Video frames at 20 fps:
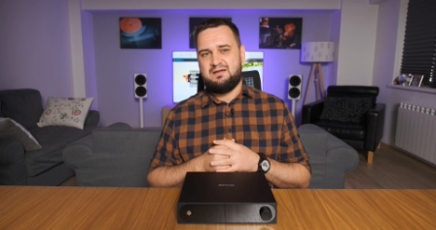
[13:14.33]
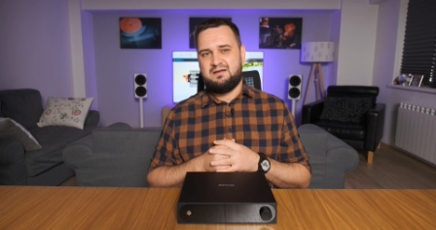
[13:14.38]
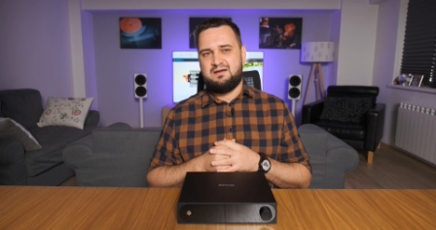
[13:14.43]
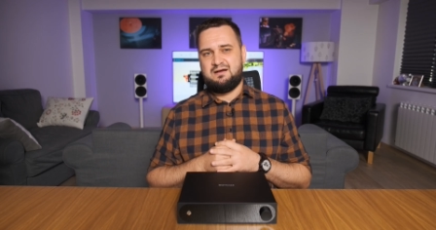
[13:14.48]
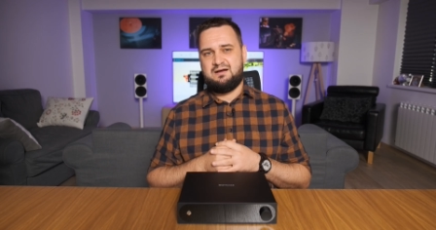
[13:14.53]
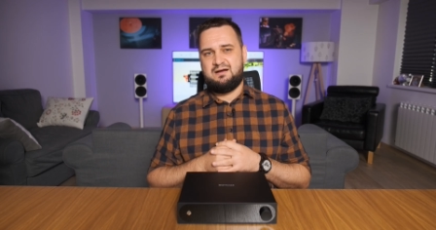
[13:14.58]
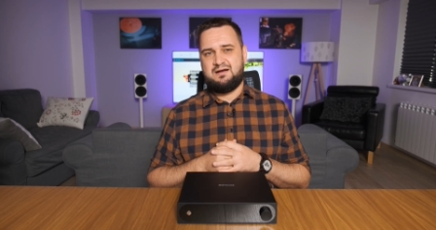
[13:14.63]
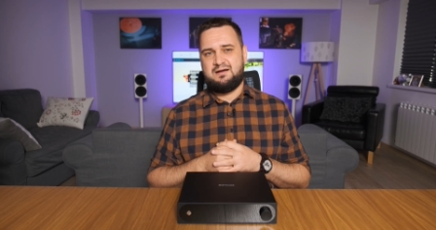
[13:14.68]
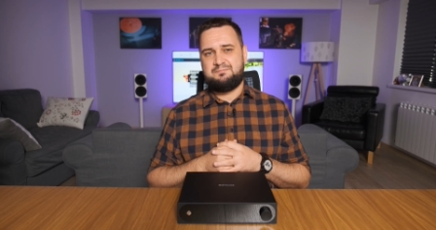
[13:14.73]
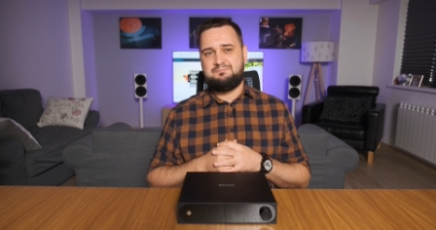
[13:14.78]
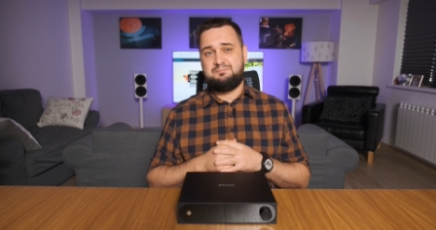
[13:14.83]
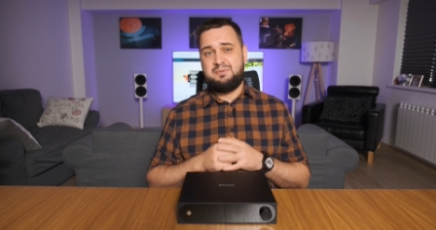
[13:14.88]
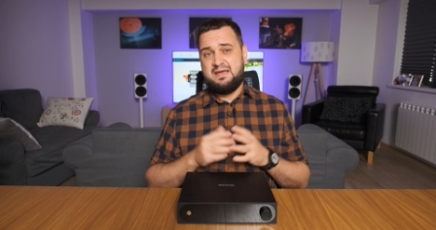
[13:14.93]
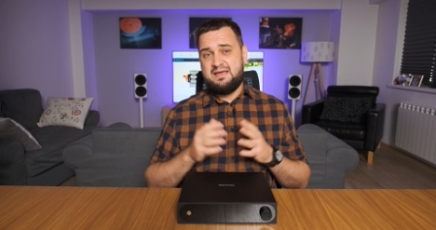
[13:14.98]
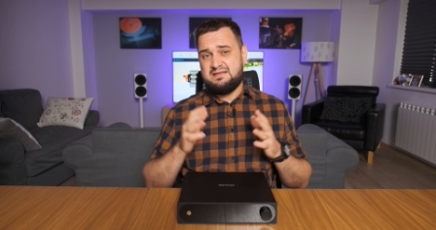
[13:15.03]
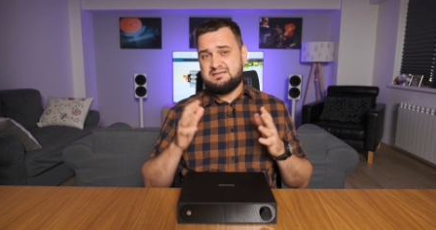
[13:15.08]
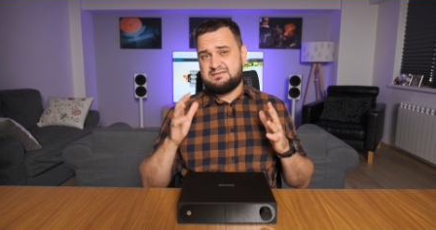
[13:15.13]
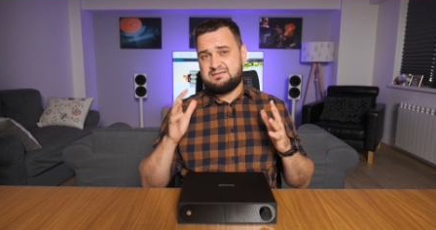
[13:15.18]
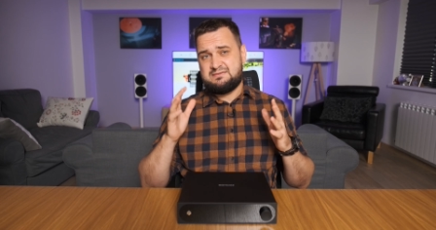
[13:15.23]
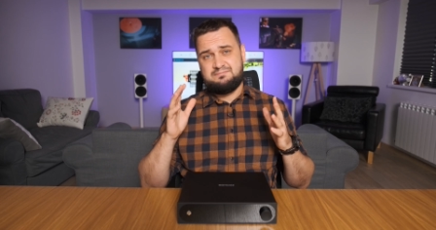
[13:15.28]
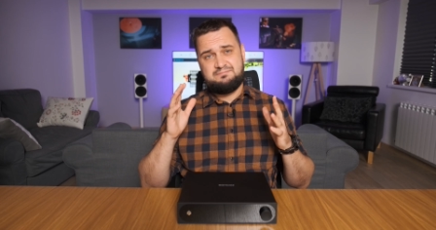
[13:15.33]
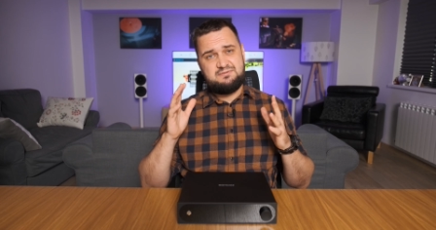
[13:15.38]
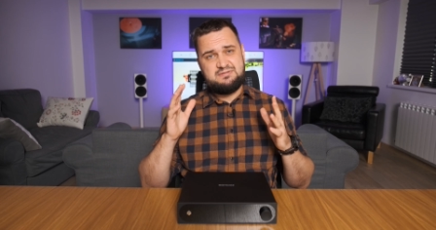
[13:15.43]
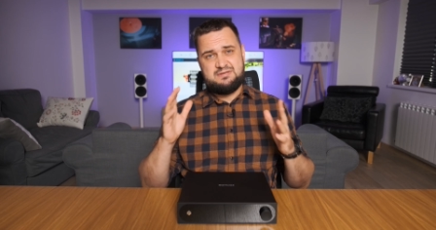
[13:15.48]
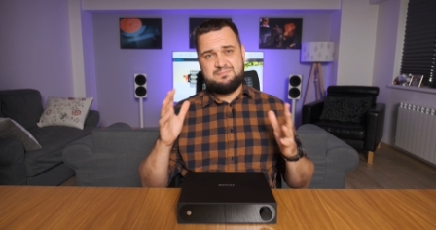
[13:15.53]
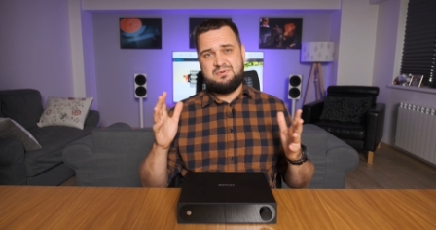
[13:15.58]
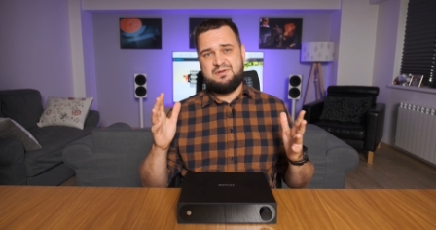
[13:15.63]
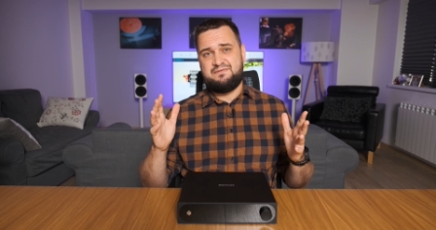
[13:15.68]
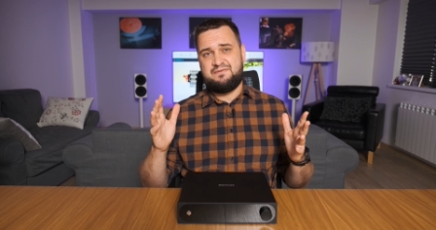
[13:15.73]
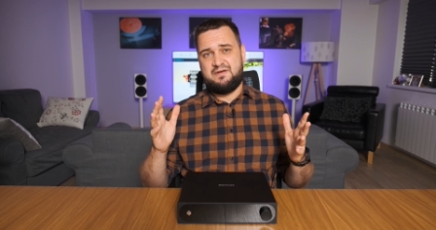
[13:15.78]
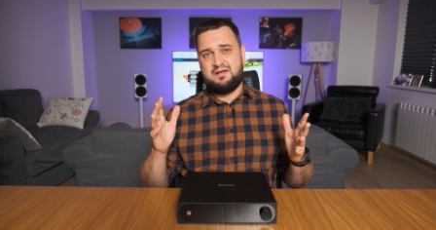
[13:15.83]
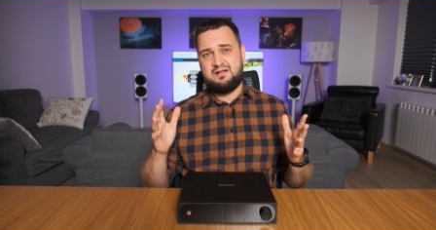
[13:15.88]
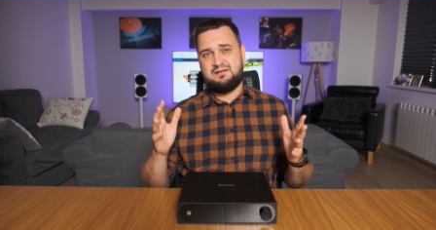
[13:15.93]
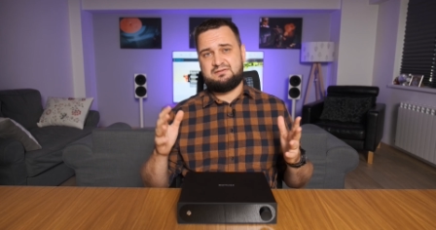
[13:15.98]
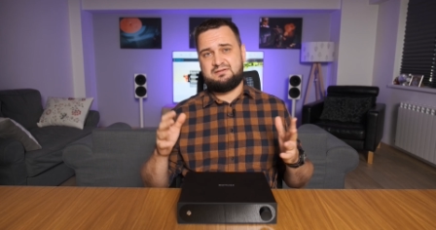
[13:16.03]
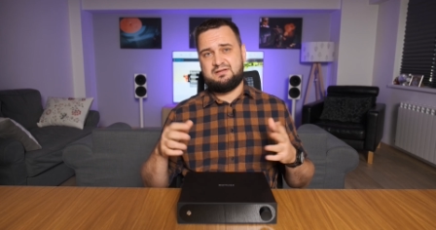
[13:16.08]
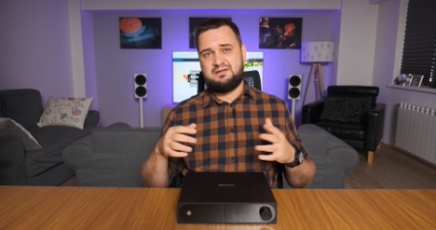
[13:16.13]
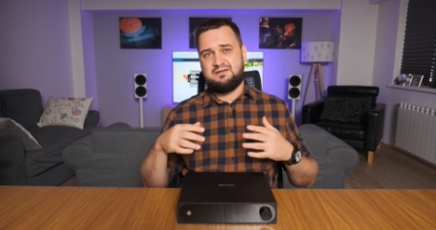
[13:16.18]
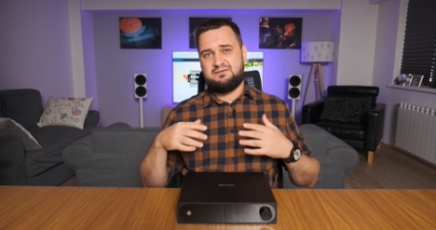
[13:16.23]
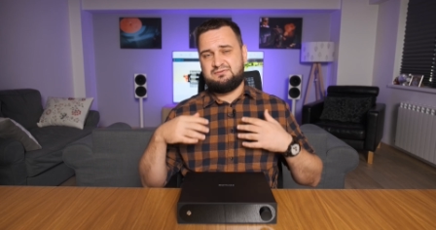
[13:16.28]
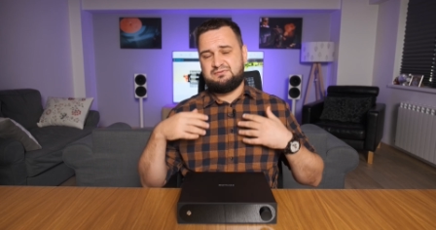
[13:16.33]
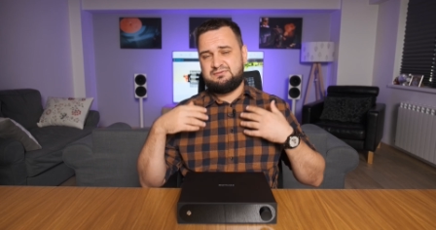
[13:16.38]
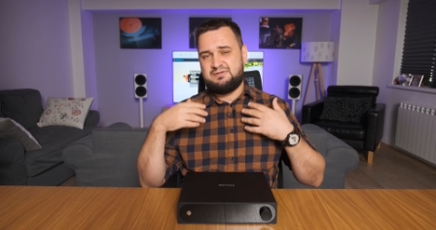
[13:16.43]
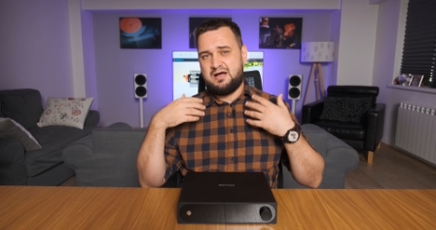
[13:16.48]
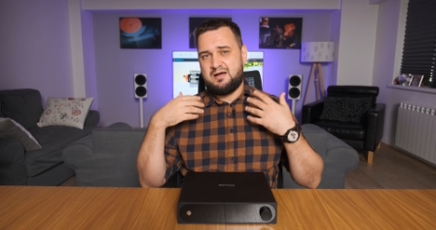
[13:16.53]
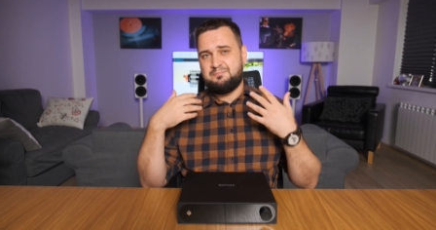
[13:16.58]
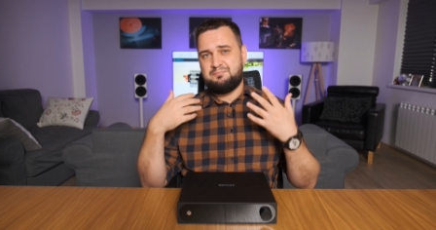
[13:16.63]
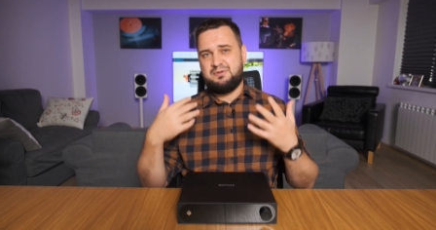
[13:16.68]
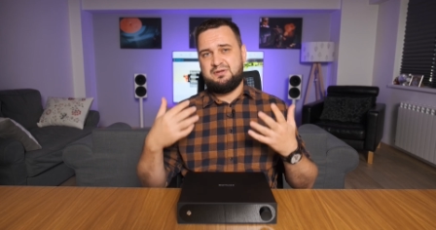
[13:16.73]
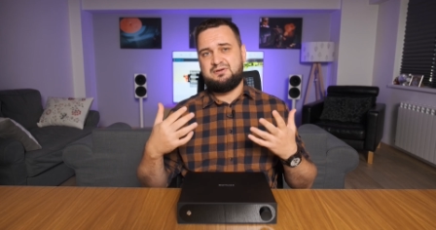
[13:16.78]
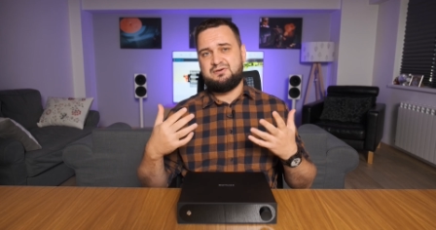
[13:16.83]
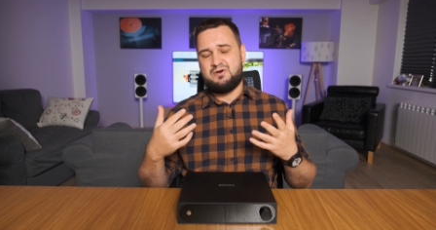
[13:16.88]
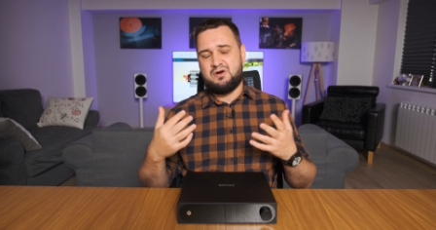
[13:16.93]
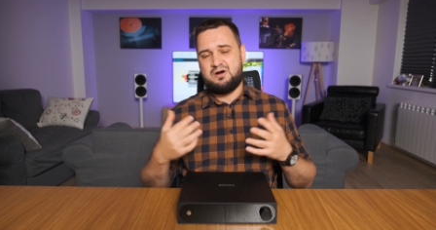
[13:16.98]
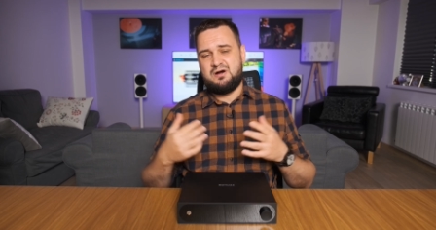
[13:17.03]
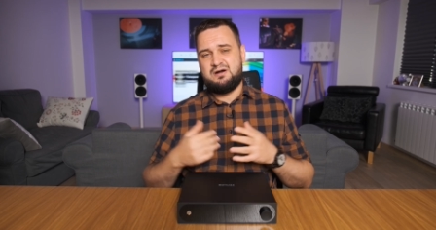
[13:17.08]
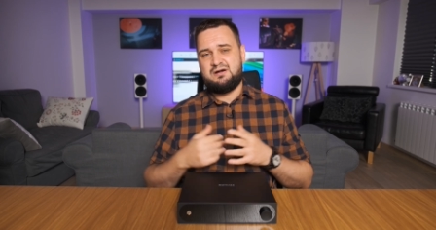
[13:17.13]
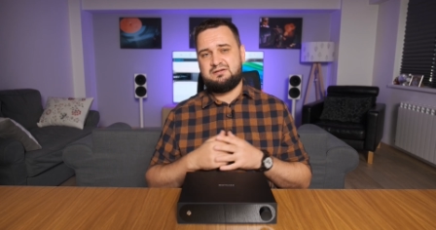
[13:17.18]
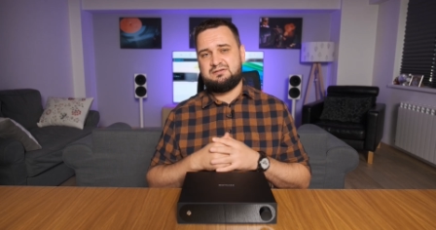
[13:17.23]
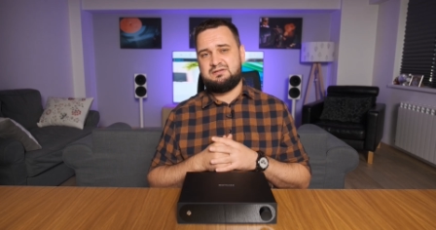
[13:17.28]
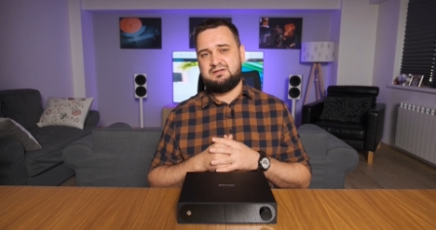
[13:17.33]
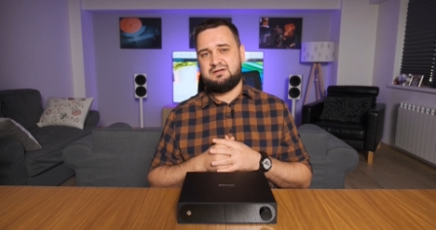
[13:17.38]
Bass simply felt thumping hard.